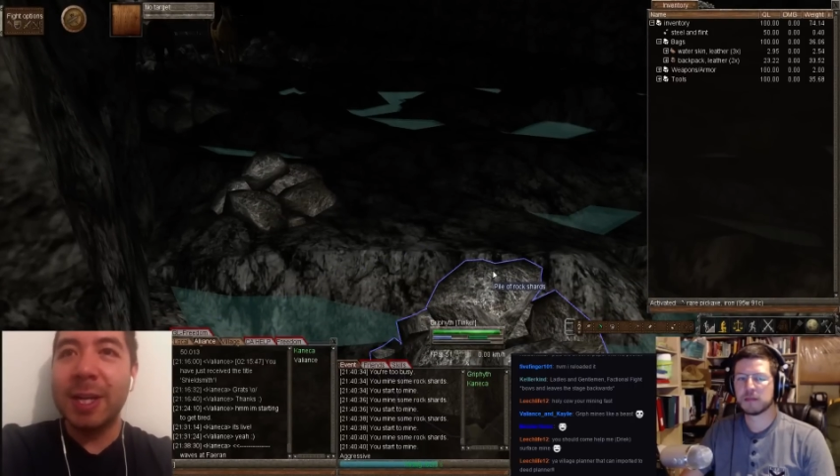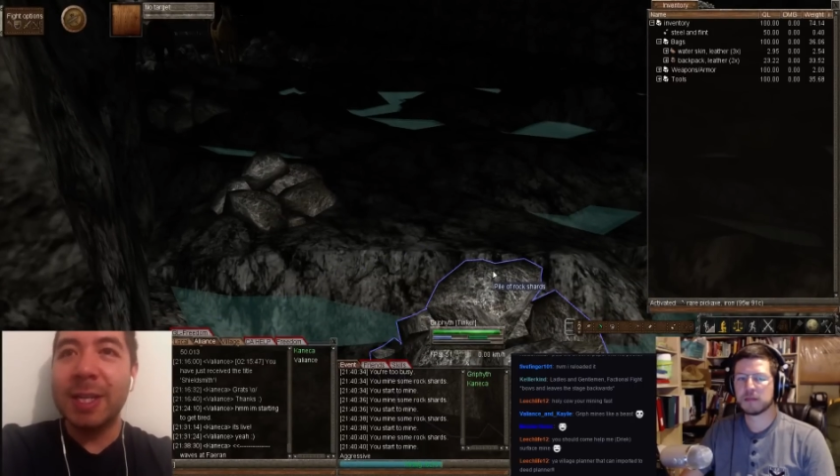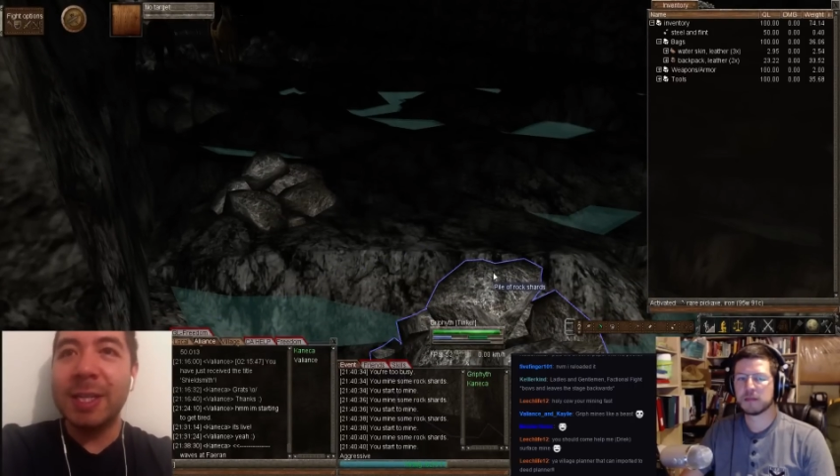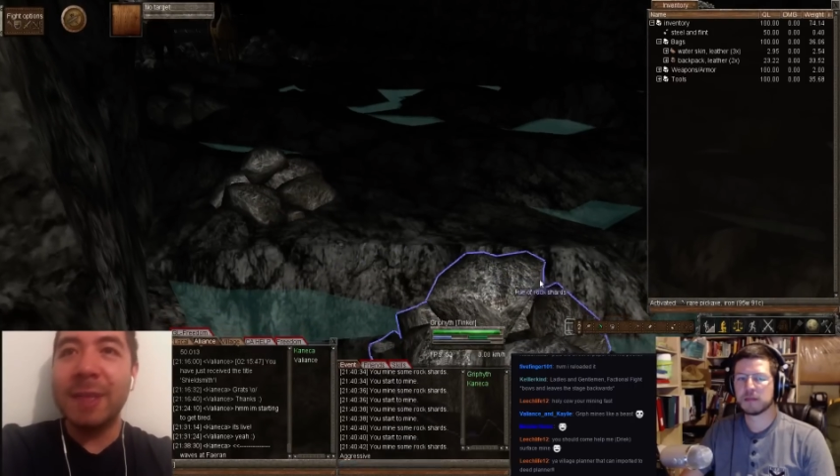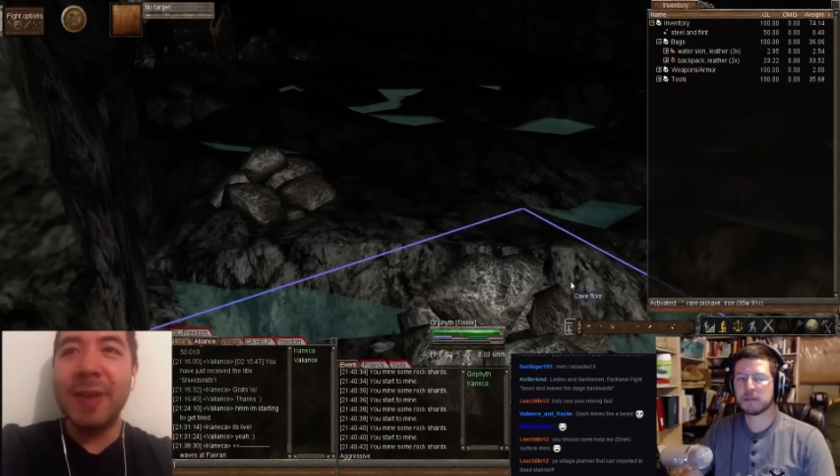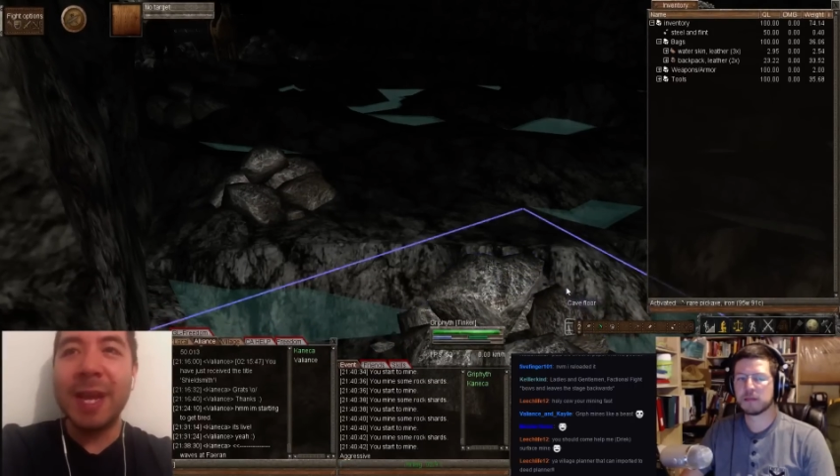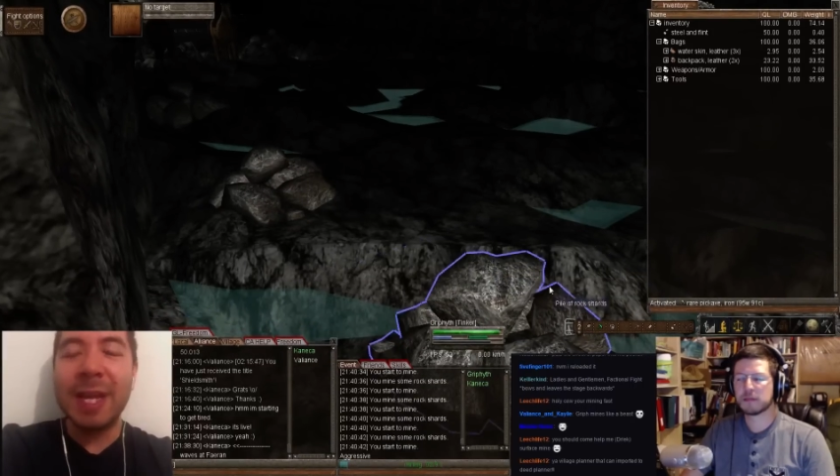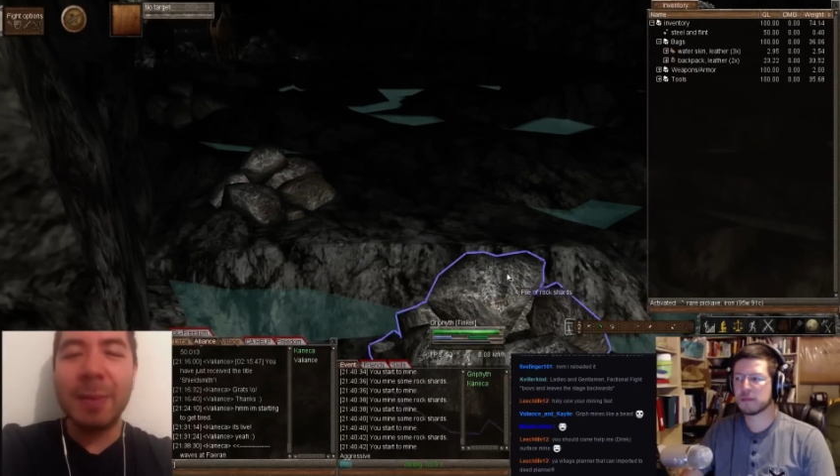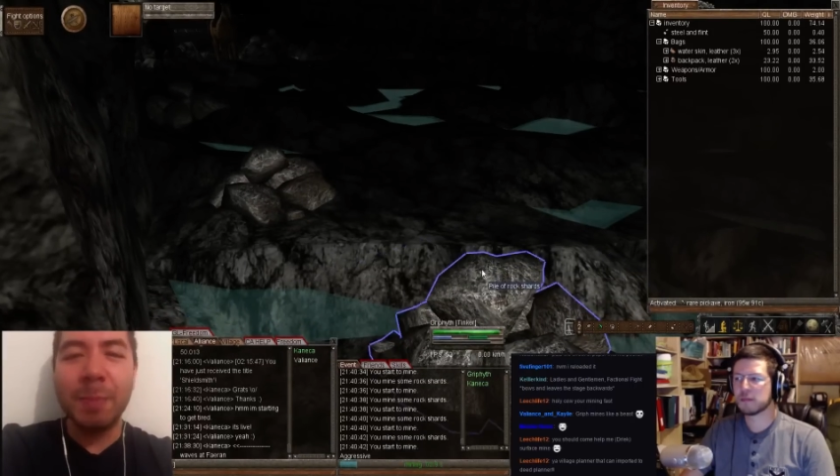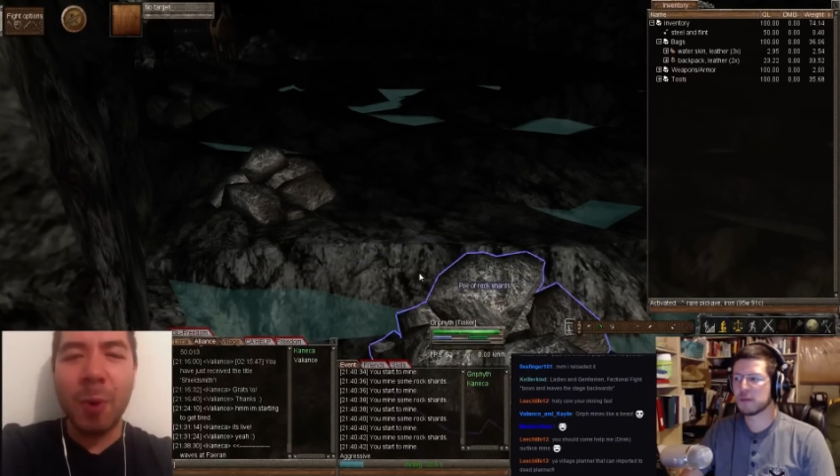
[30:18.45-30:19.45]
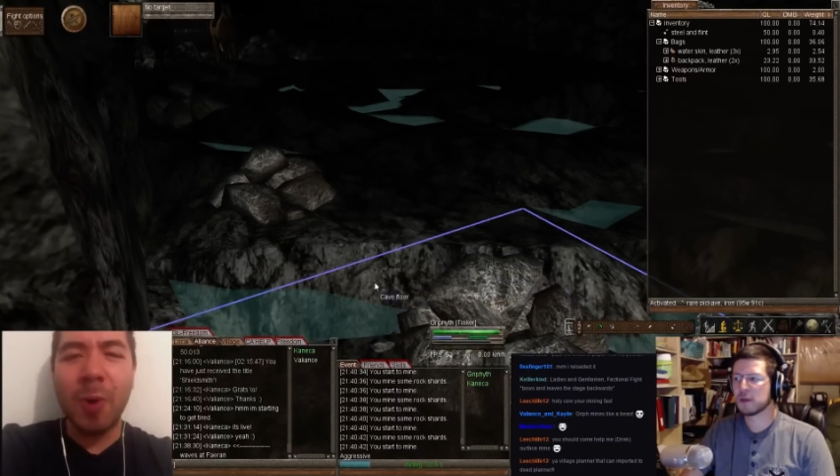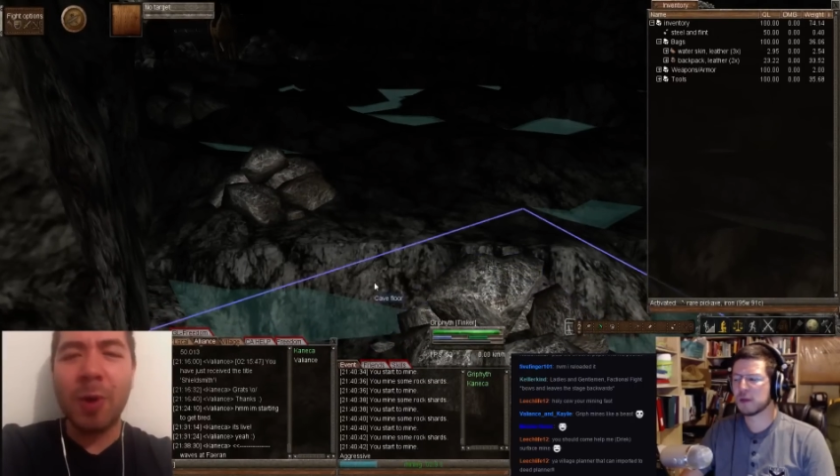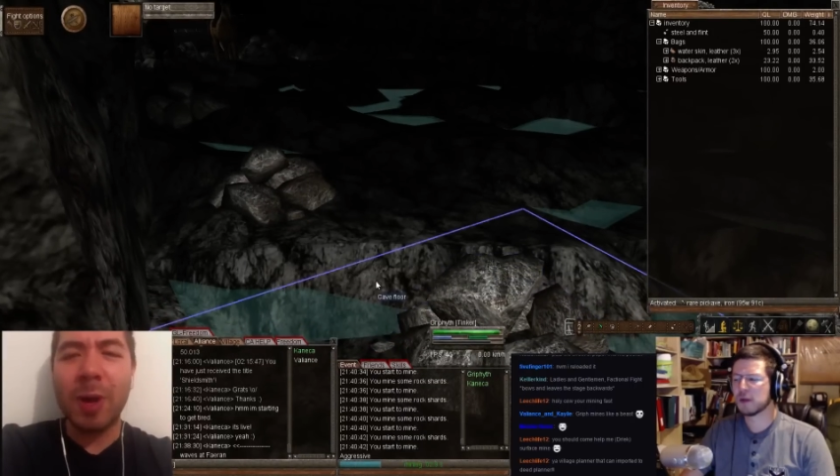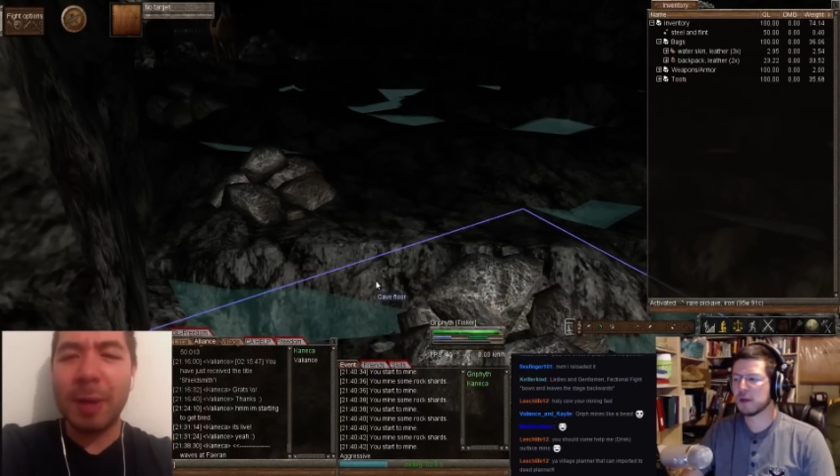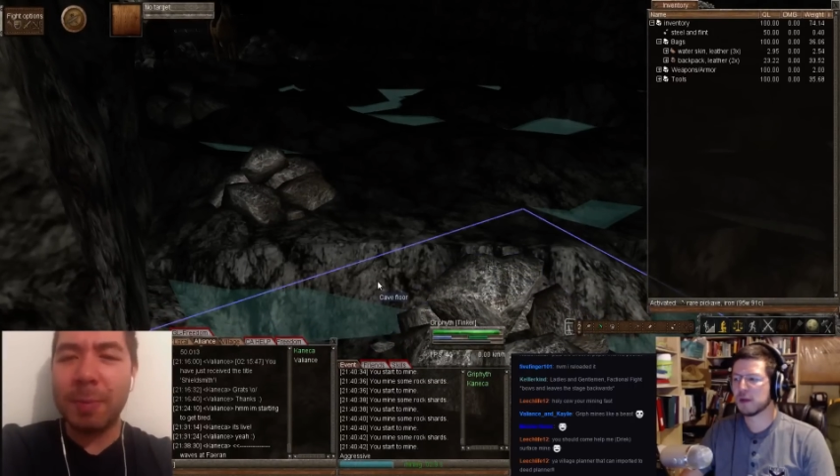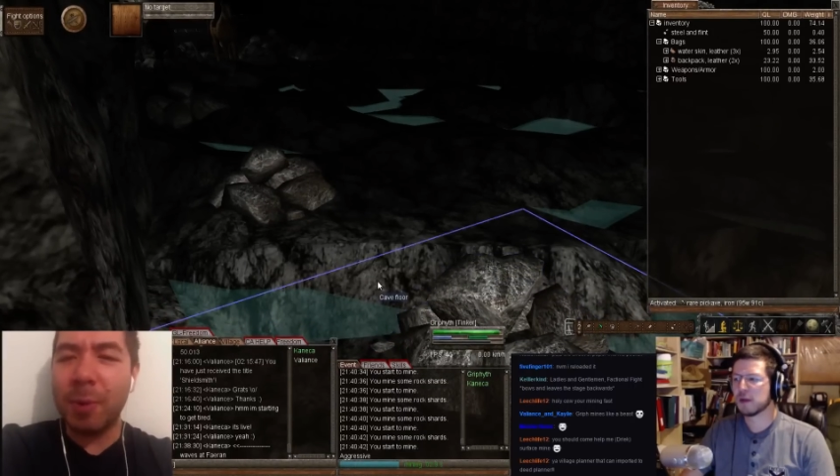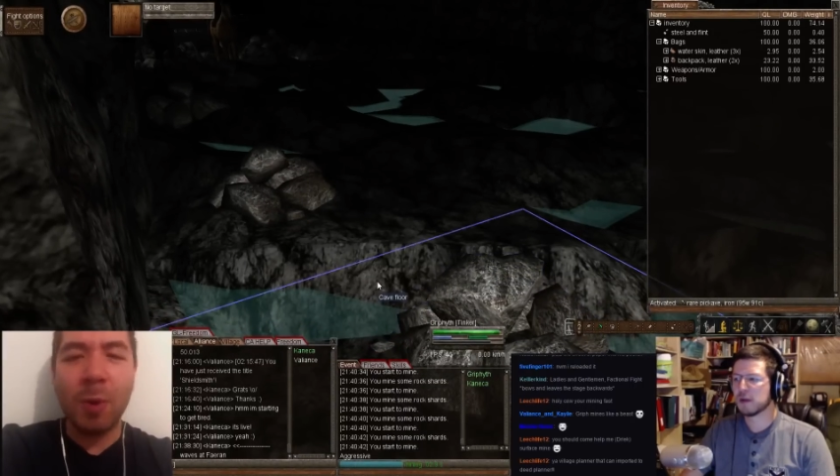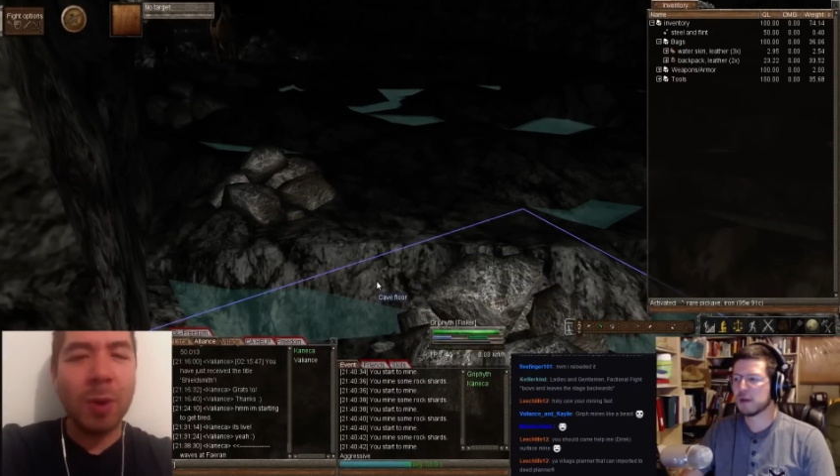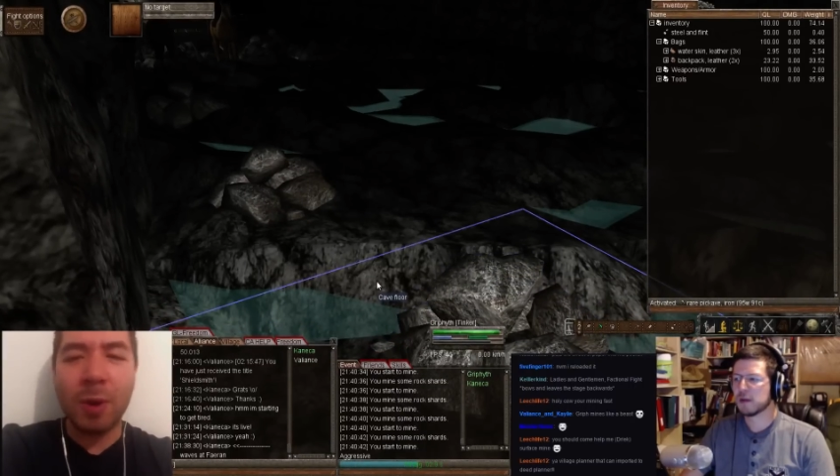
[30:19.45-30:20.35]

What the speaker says: deviating more and more.